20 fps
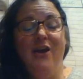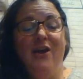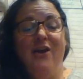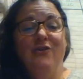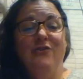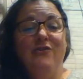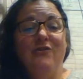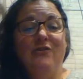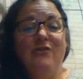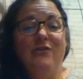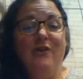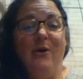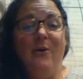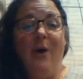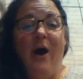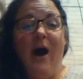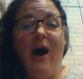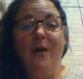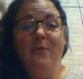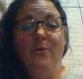So
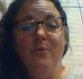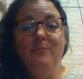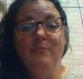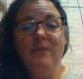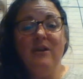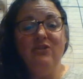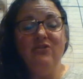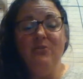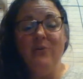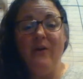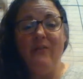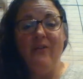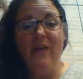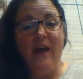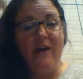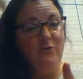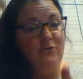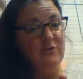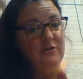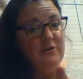I will meet you on
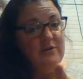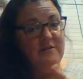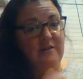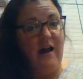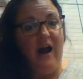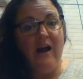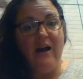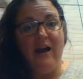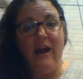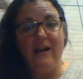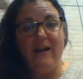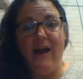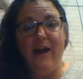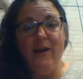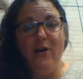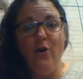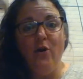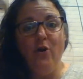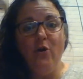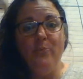that Google Doc, and
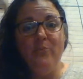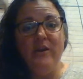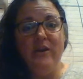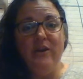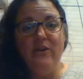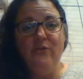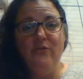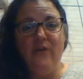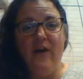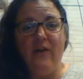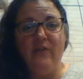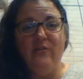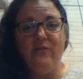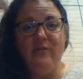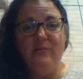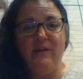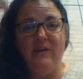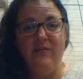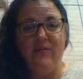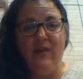I hope that you found
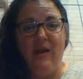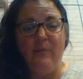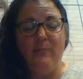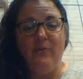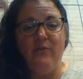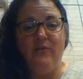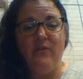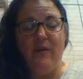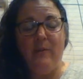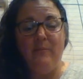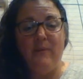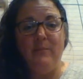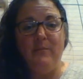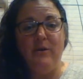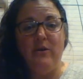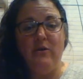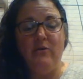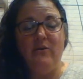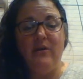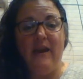some examples that maybe
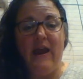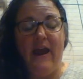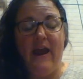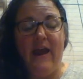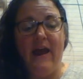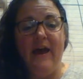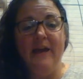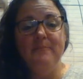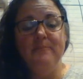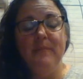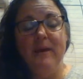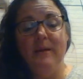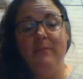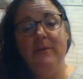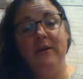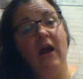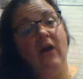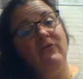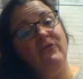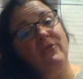you could add,
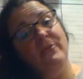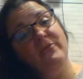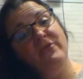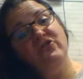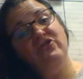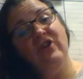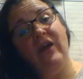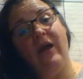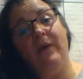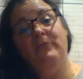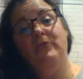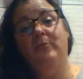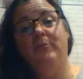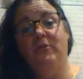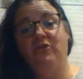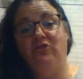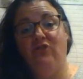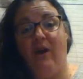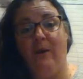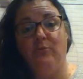maybe not from this chapter,
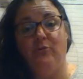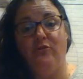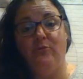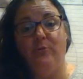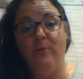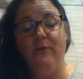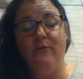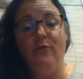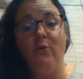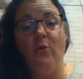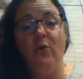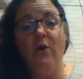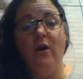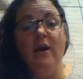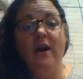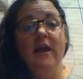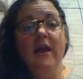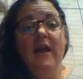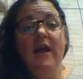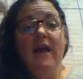but chapters before,
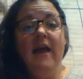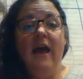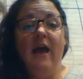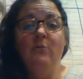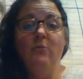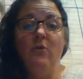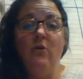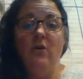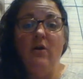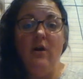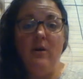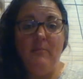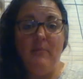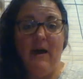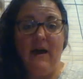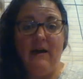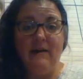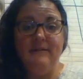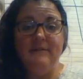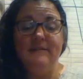and we'll come
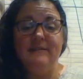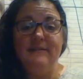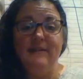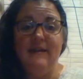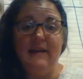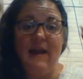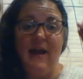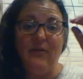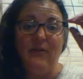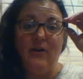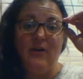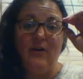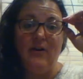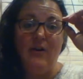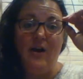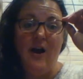back together